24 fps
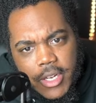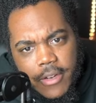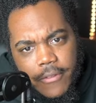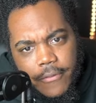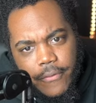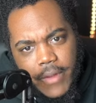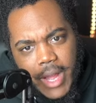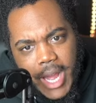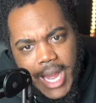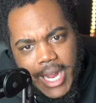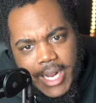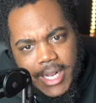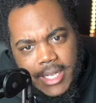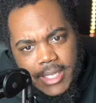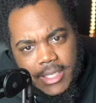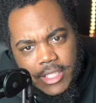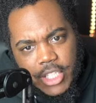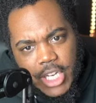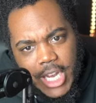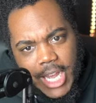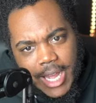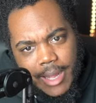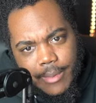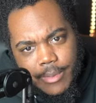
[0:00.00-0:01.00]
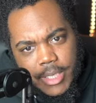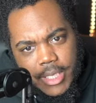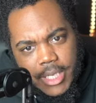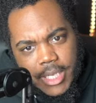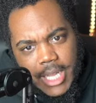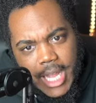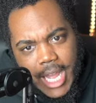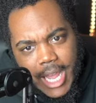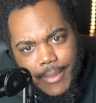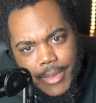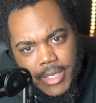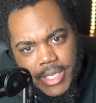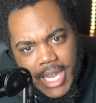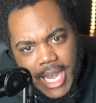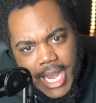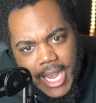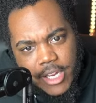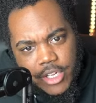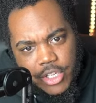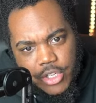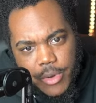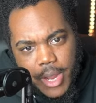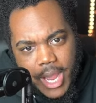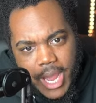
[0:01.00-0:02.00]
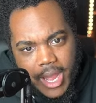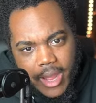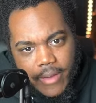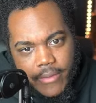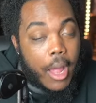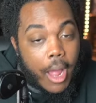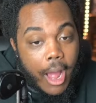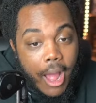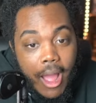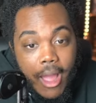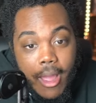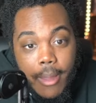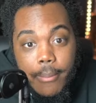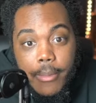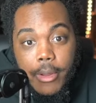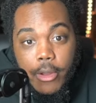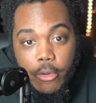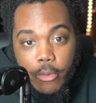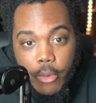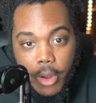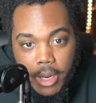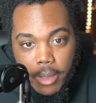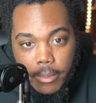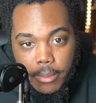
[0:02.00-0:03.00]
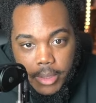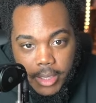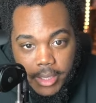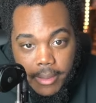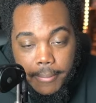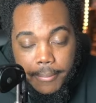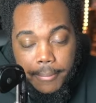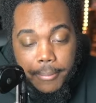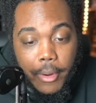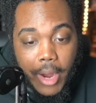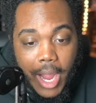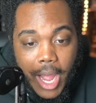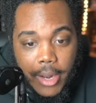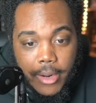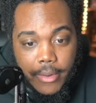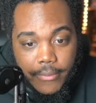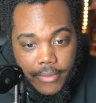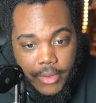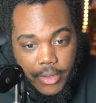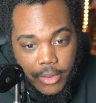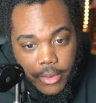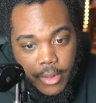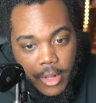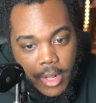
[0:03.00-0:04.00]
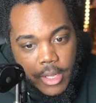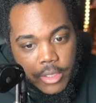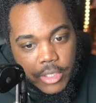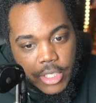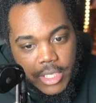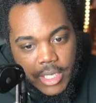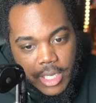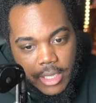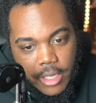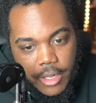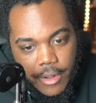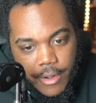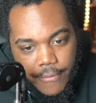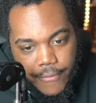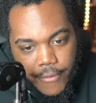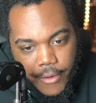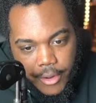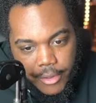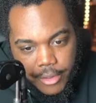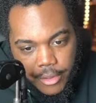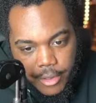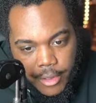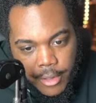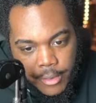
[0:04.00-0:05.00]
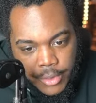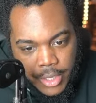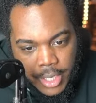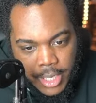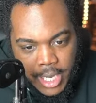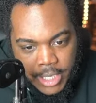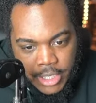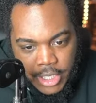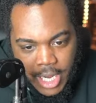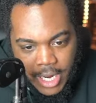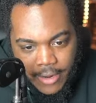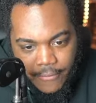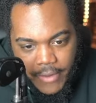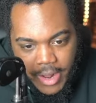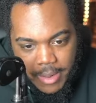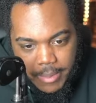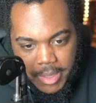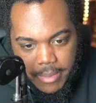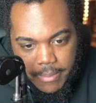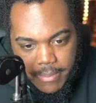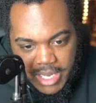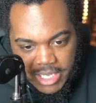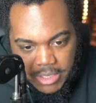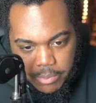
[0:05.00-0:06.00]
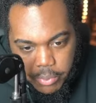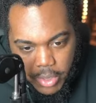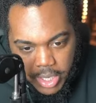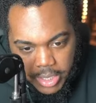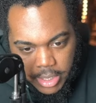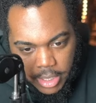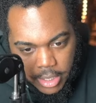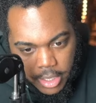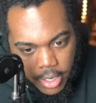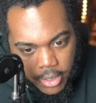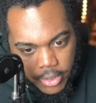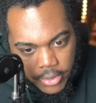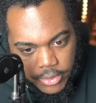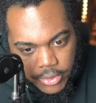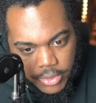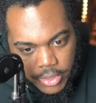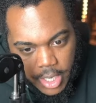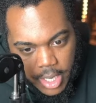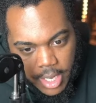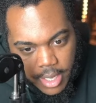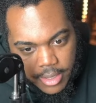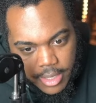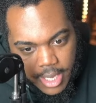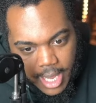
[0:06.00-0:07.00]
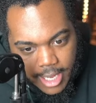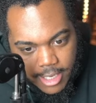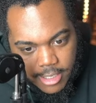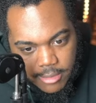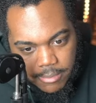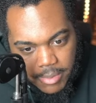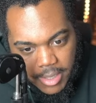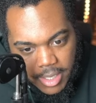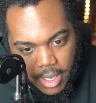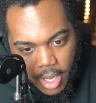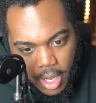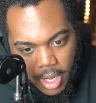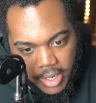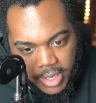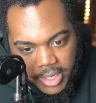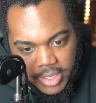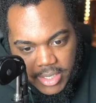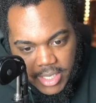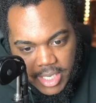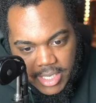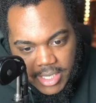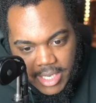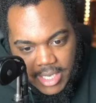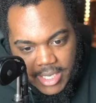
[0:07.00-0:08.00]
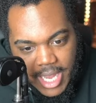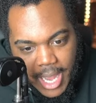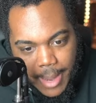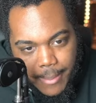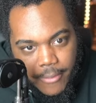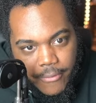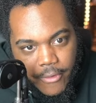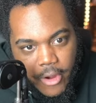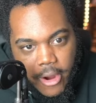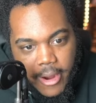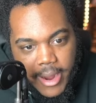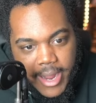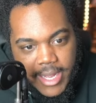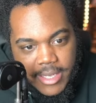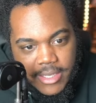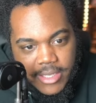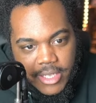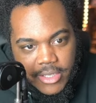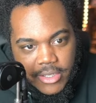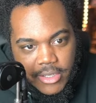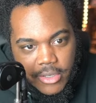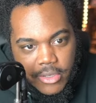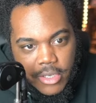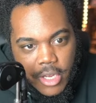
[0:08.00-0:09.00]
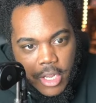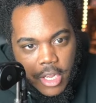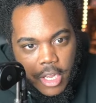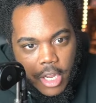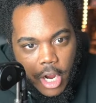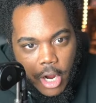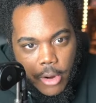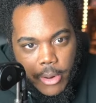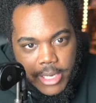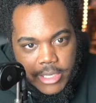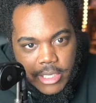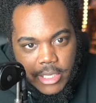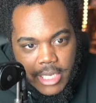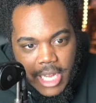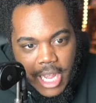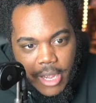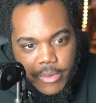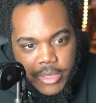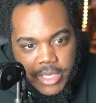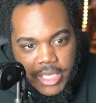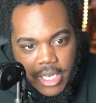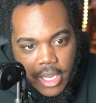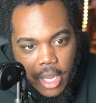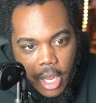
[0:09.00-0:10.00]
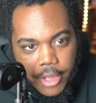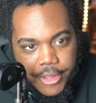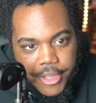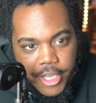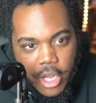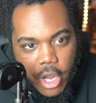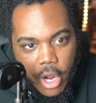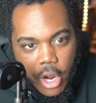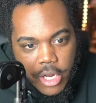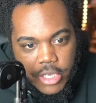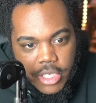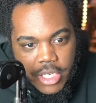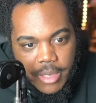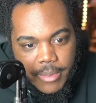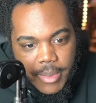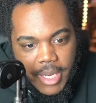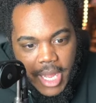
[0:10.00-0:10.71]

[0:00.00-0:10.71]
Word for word: a fine job to climb as high as you have. I am incredibly proud of you. Just a little further, the Gachikata family must break the curse that has been on it since the time of our ancestors. All right, so now we see all the cards coming